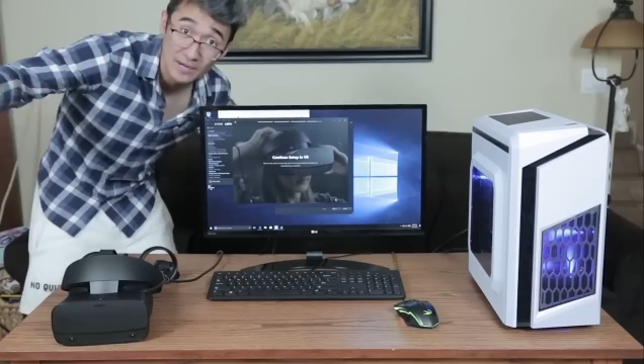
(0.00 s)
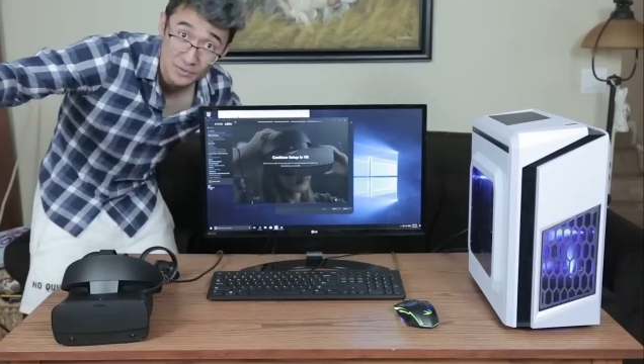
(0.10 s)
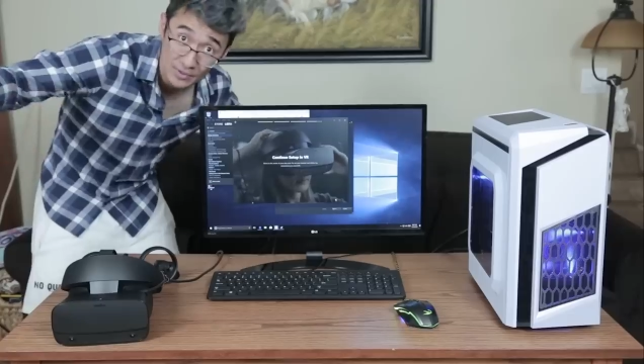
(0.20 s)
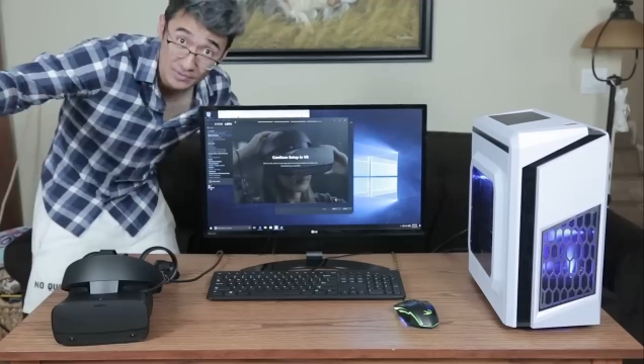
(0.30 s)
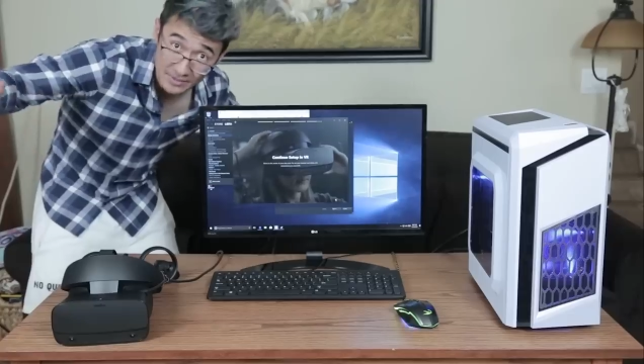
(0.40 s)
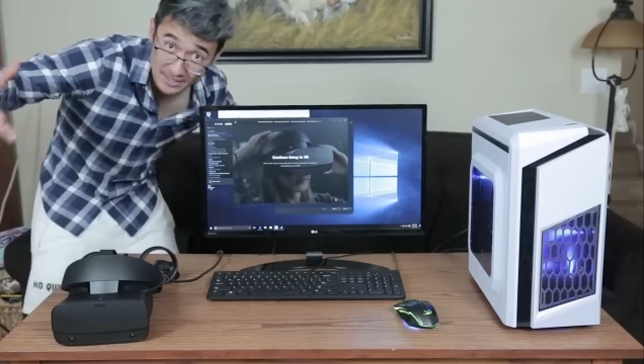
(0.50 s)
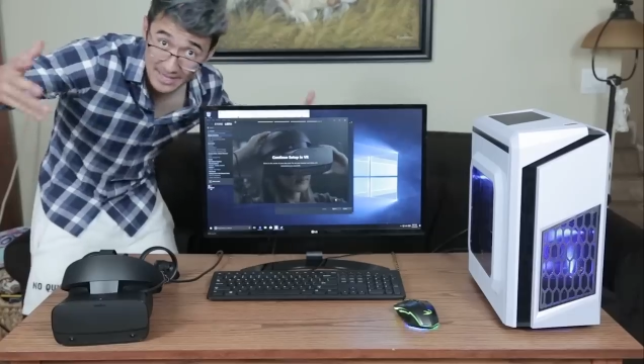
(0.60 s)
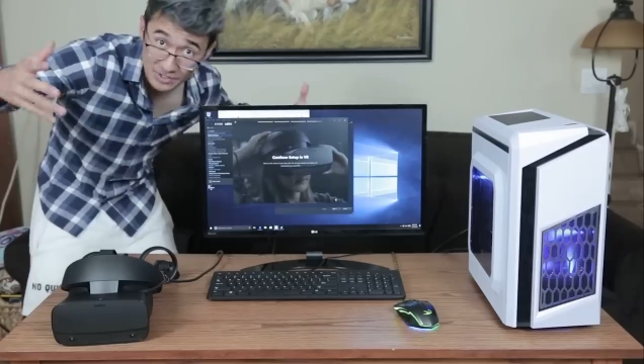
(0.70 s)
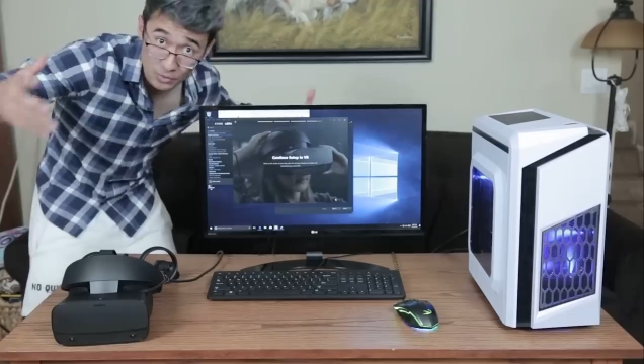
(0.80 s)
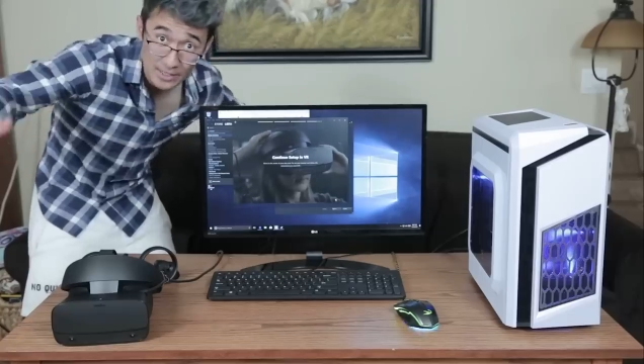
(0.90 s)
Okay, so I've spent the
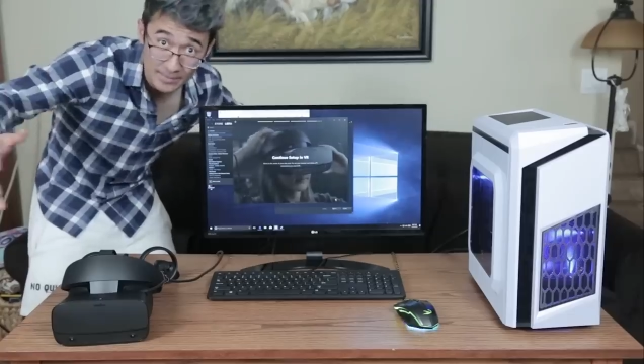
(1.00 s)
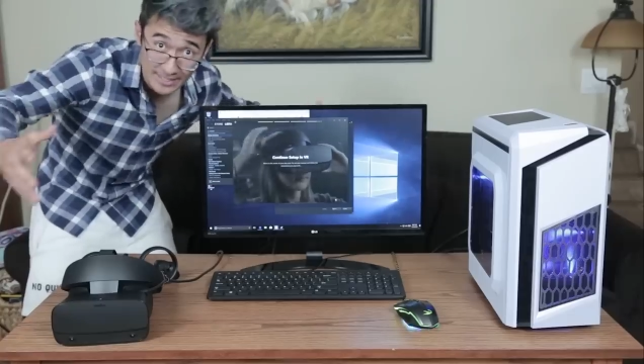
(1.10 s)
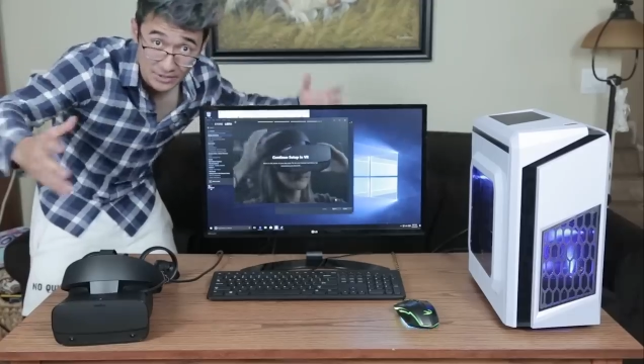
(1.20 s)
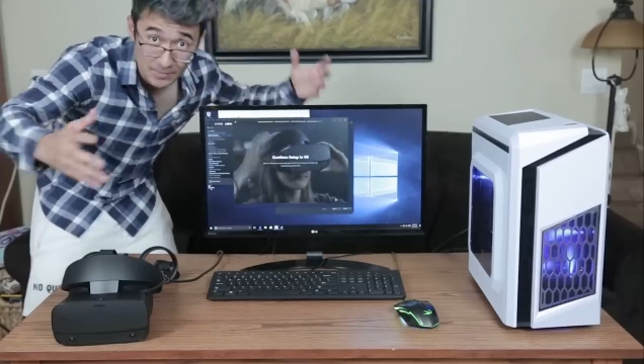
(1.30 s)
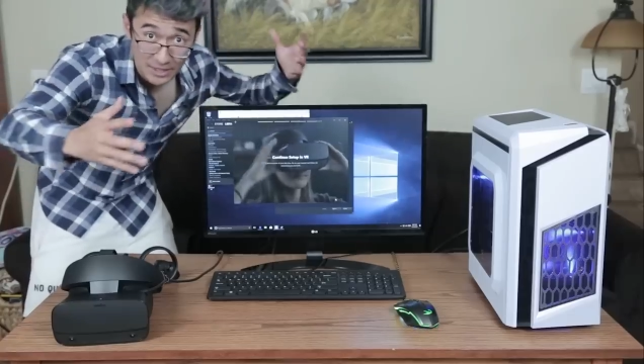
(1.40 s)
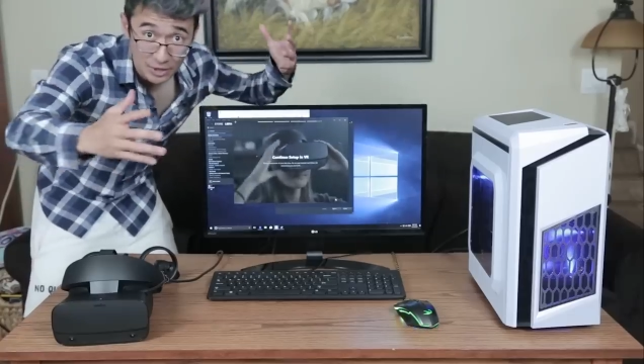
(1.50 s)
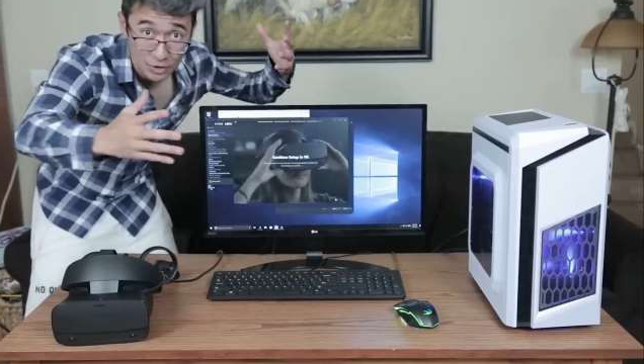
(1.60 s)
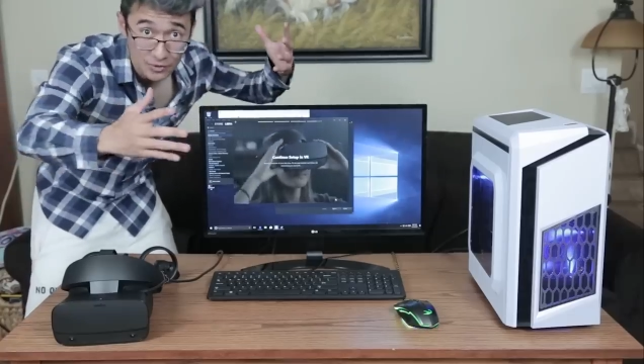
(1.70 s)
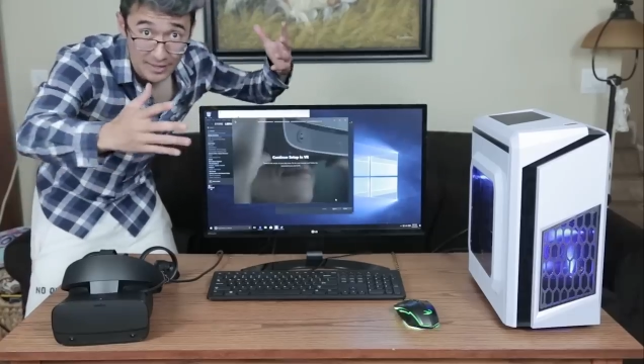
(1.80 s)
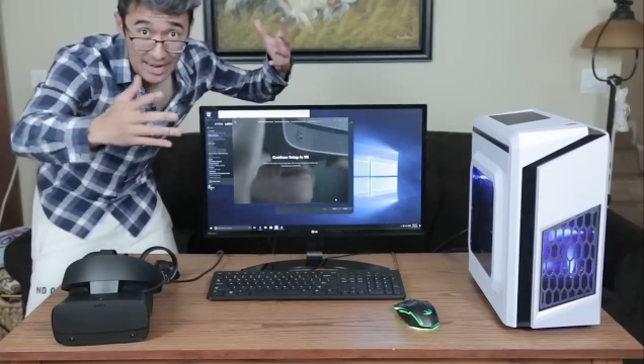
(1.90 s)
last 20 minutes making
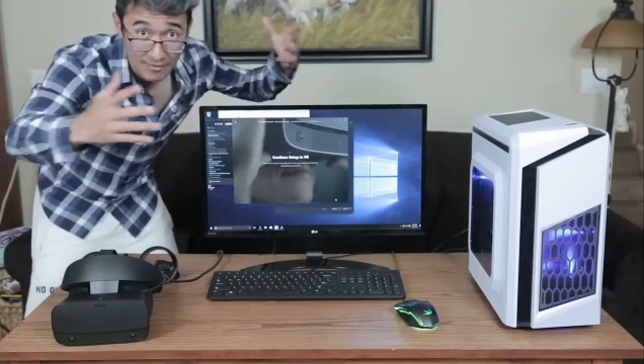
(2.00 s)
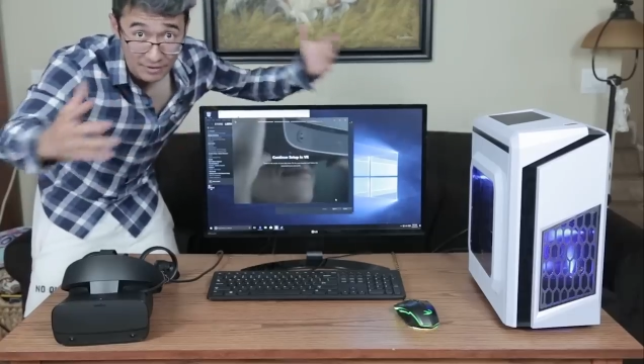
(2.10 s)
sure that